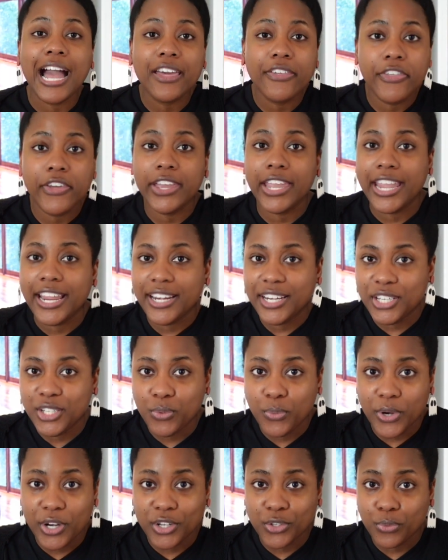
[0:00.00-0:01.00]
think Andy
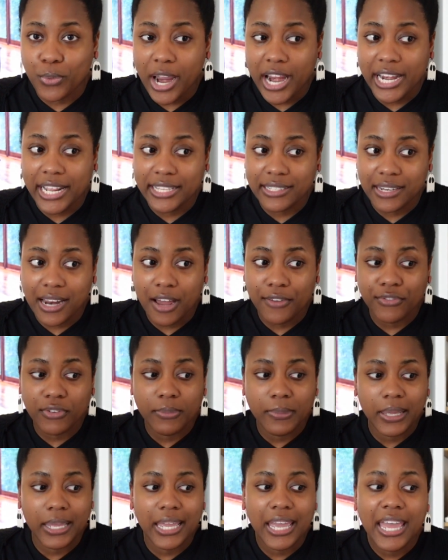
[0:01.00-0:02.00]
Weir's writing is not for
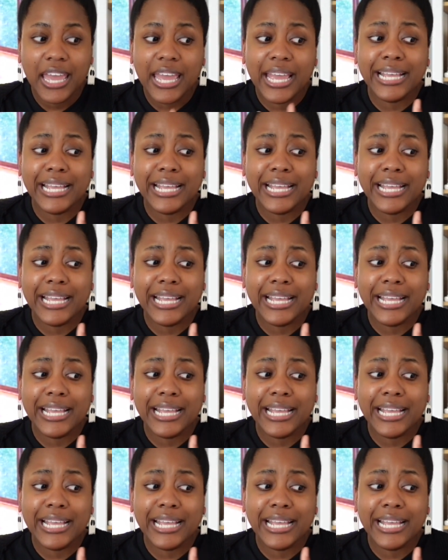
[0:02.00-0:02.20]
me.